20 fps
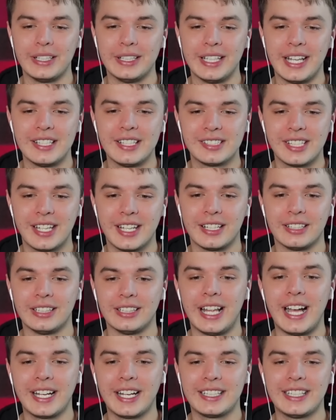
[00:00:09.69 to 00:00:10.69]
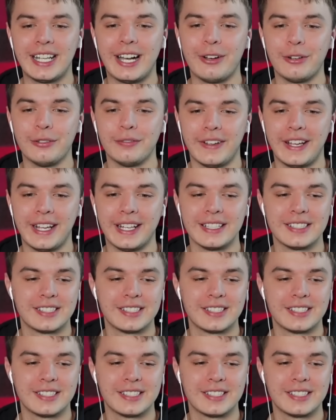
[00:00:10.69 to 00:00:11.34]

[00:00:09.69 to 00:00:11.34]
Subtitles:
and they said lockdown Vance.